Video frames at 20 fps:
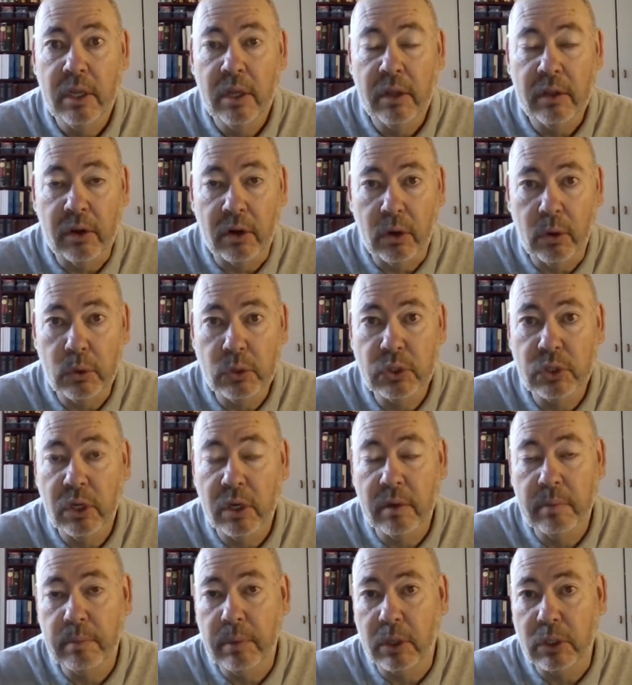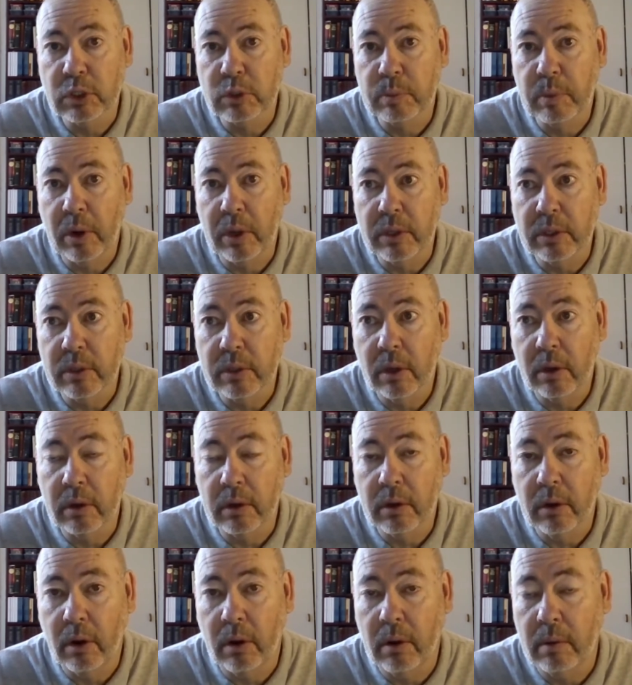They're hosted on
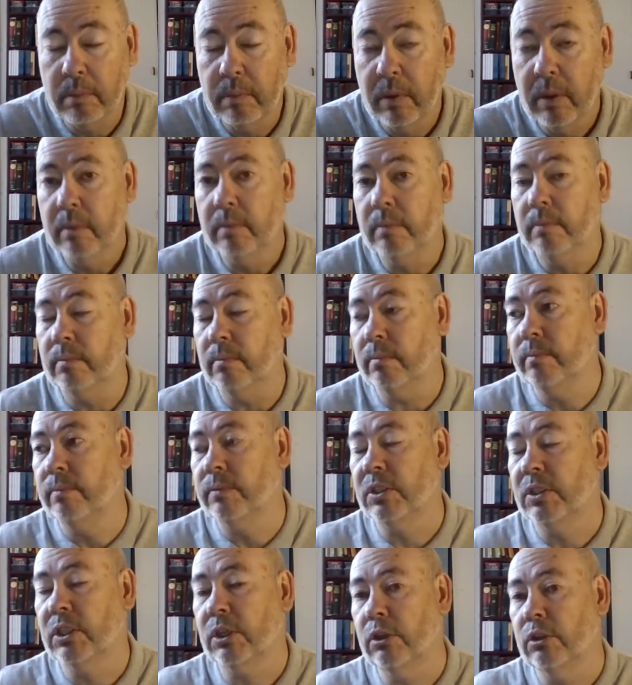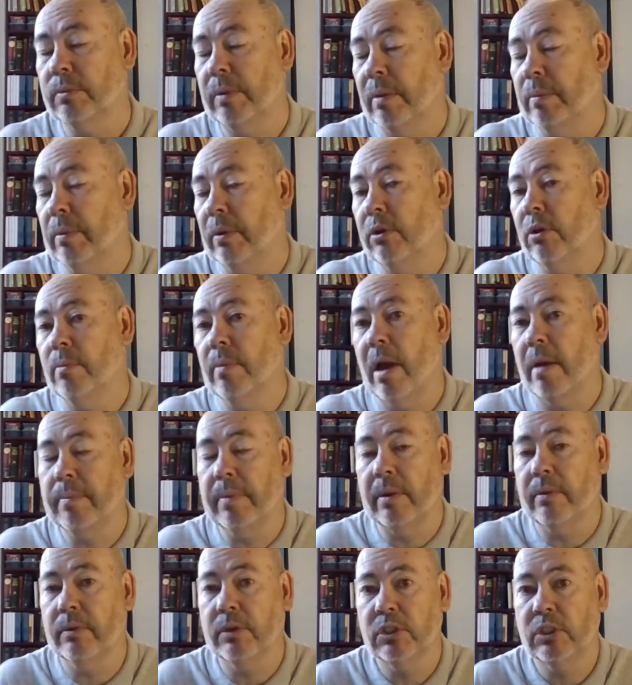buzzsprout.com, excuse me, but you might be
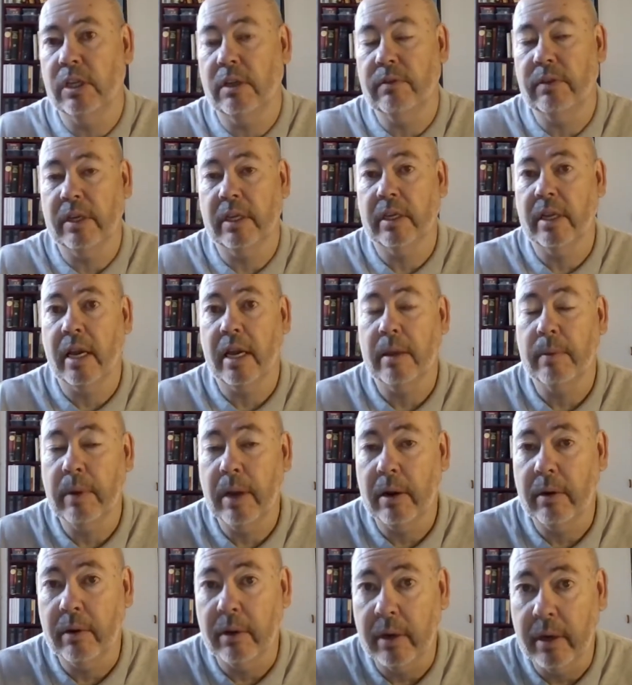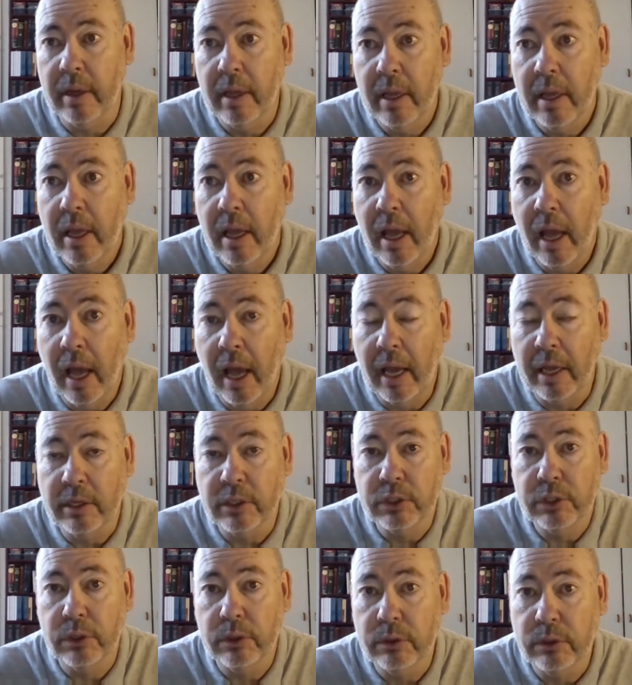receiving it anywhere on
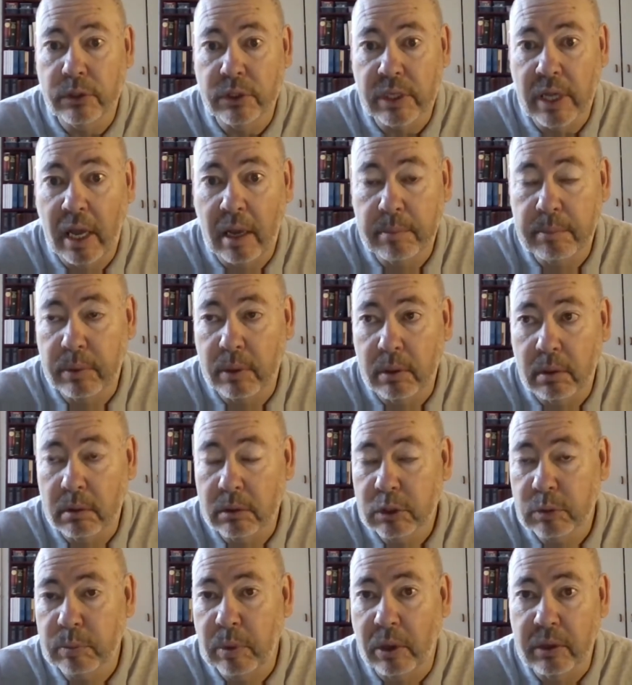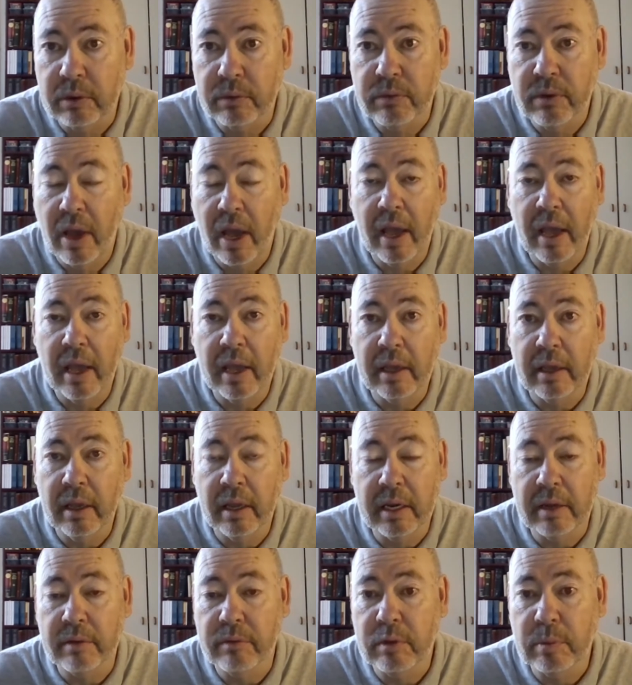iTunes, Apple, Spotify,
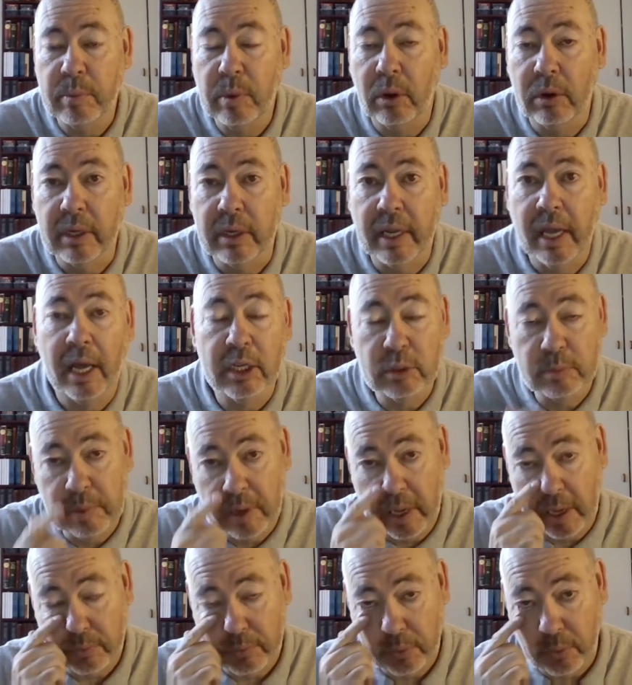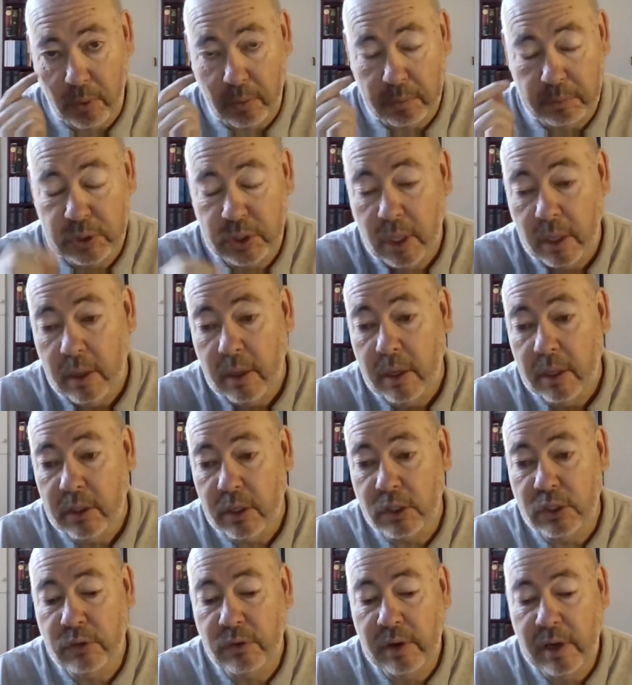any of the podcast platforms.
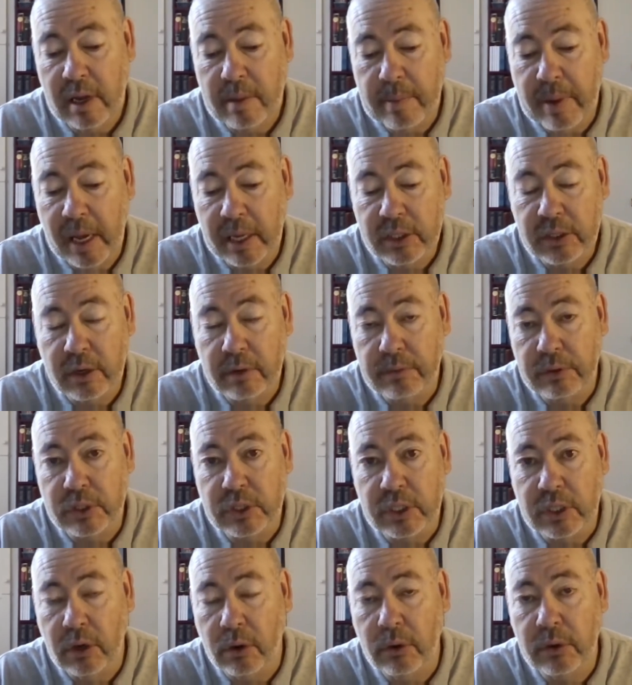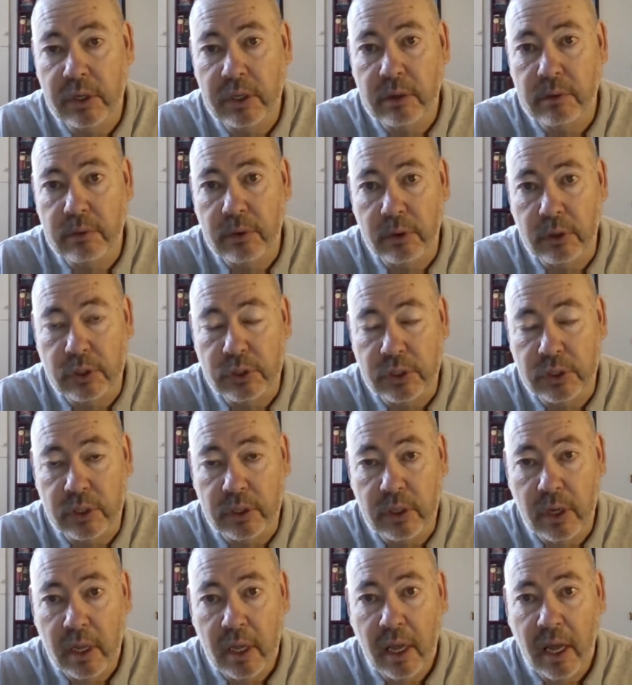Doesn't really matter if it's the audio version.
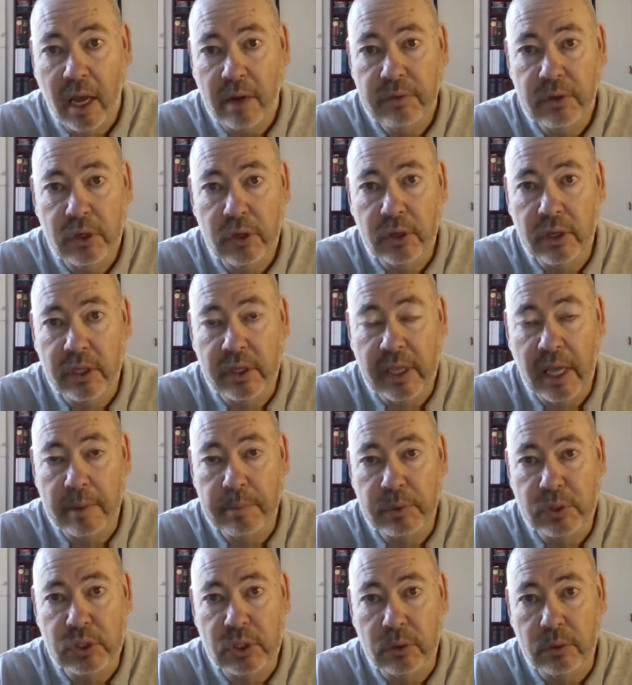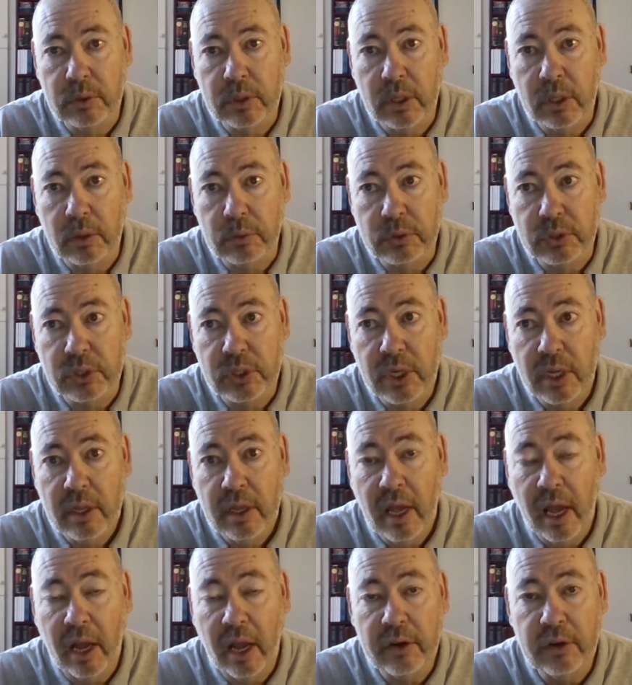Have a look in the episode notes
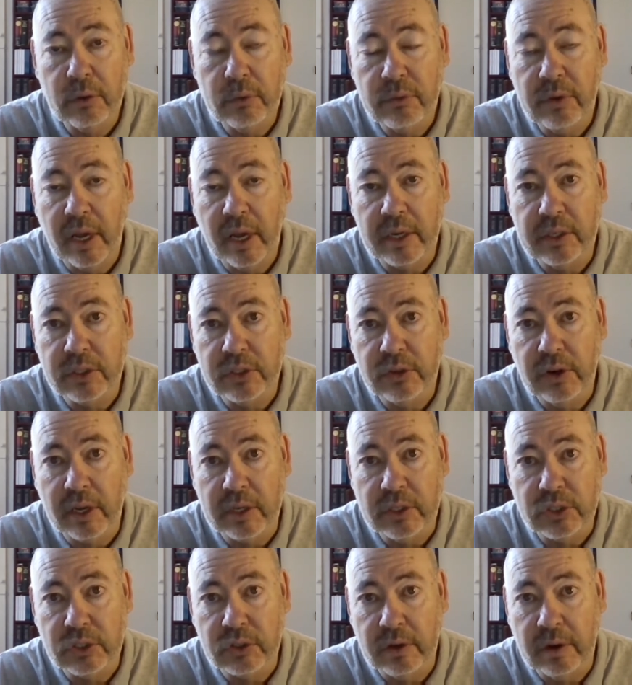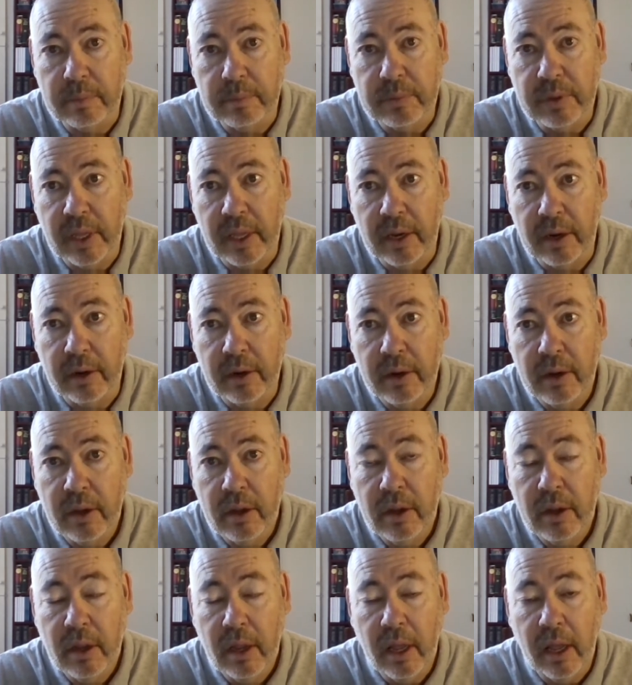and you'll find a transcript there,
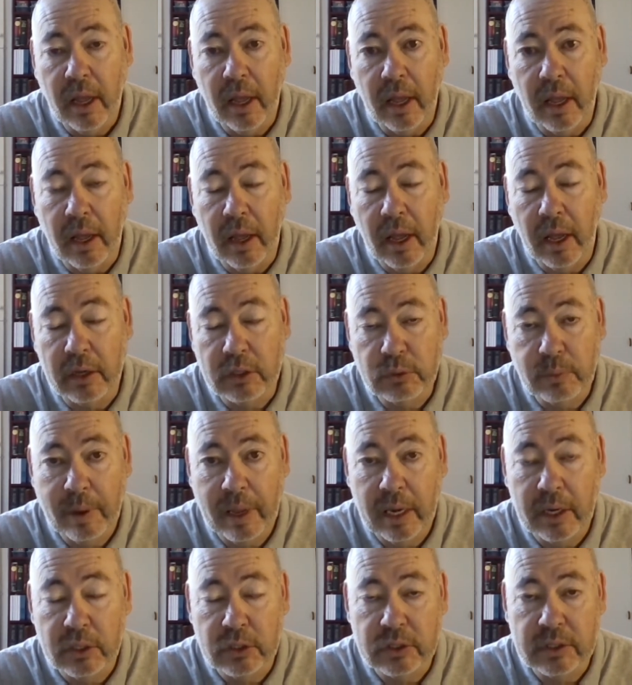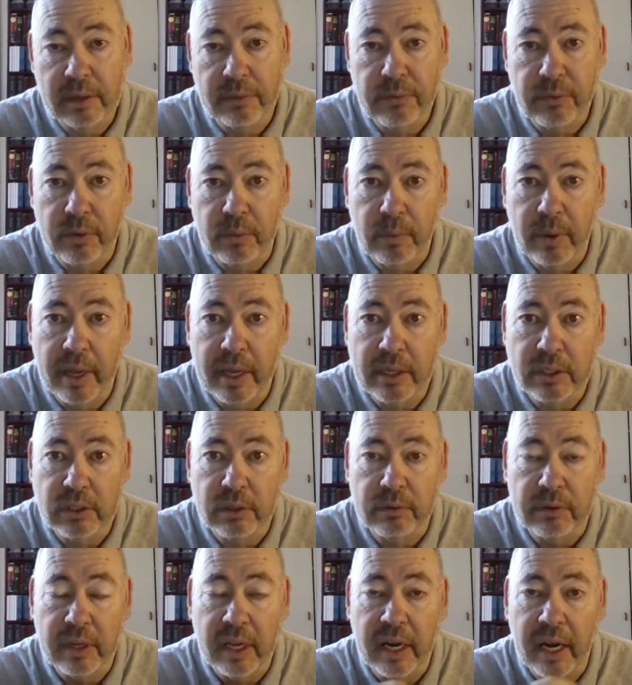as well as different ways
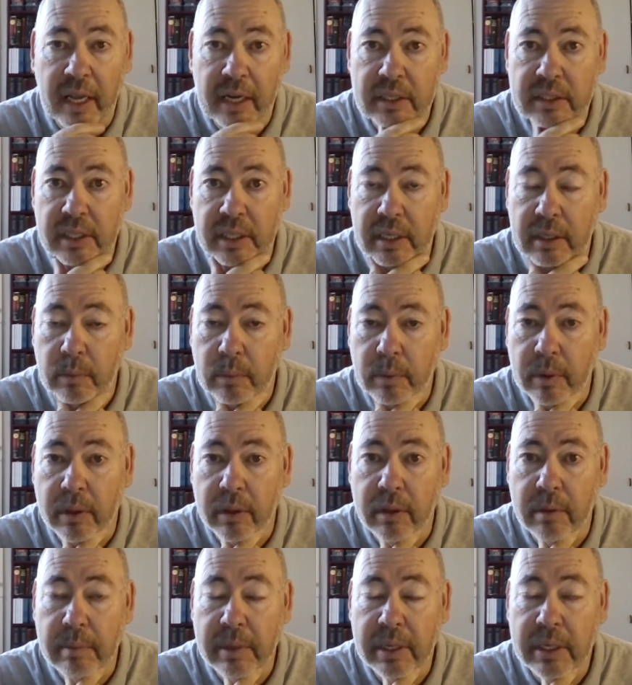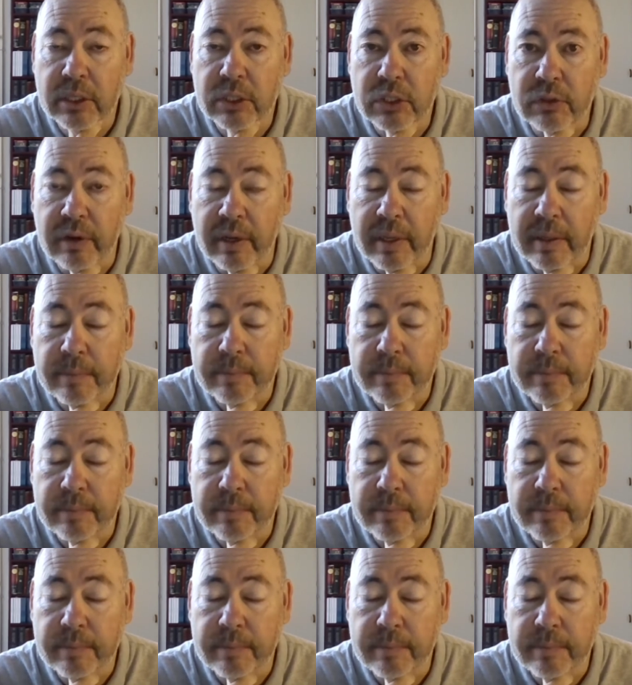of connecting with the ministry.